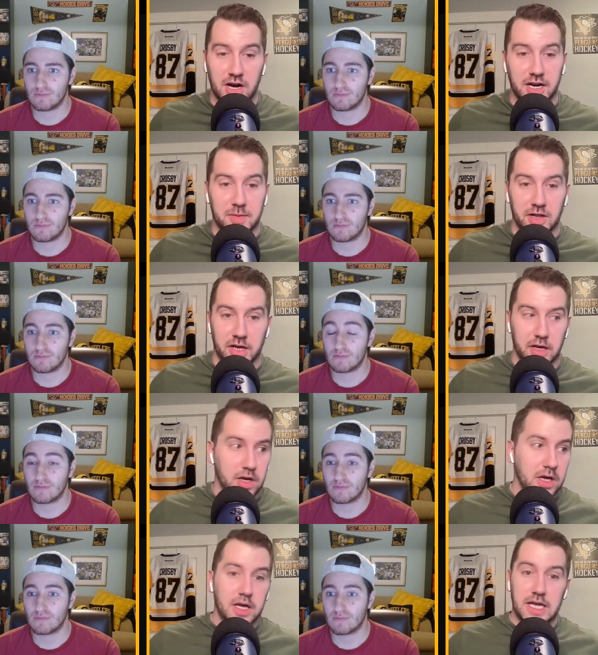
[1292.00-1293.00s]
Speaker 1: talking about like,
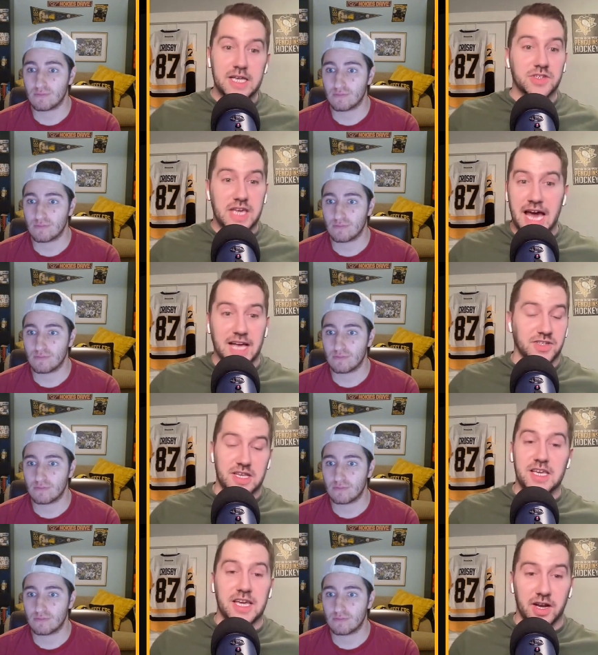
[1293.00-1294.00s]
he is gassed.
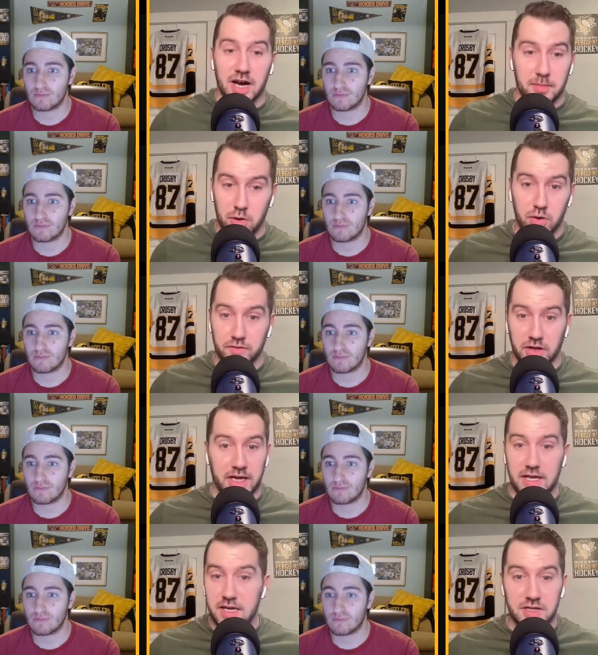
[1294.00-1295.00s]
He cannot move.
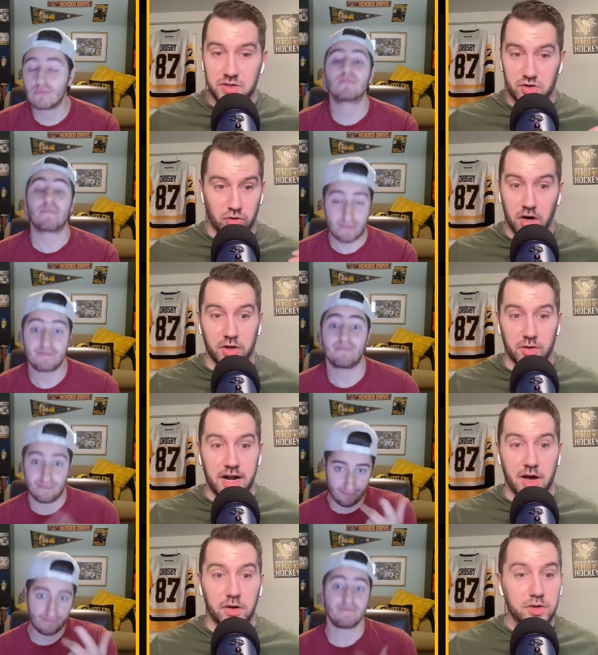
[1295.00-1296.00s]
Like, he is struggling
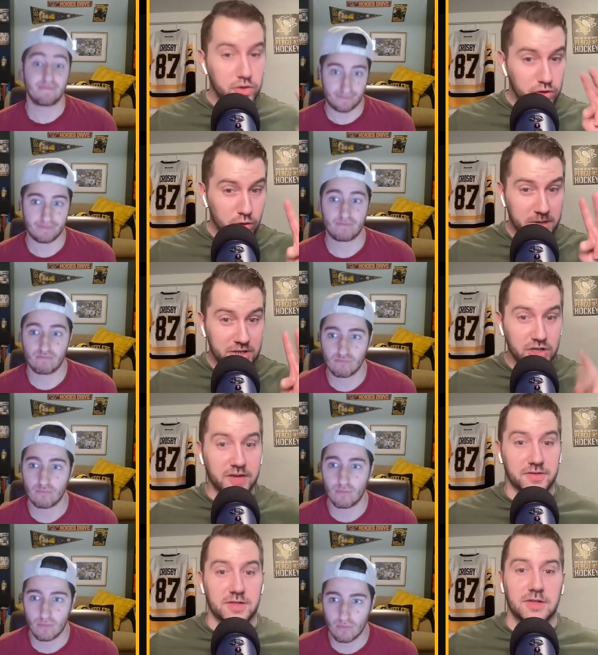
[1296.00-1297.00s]
right now. Two minute
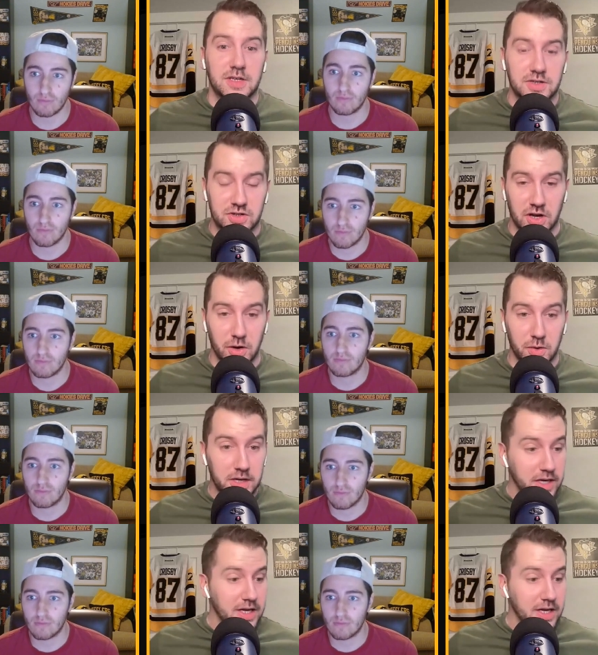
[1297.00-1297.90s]
shift. So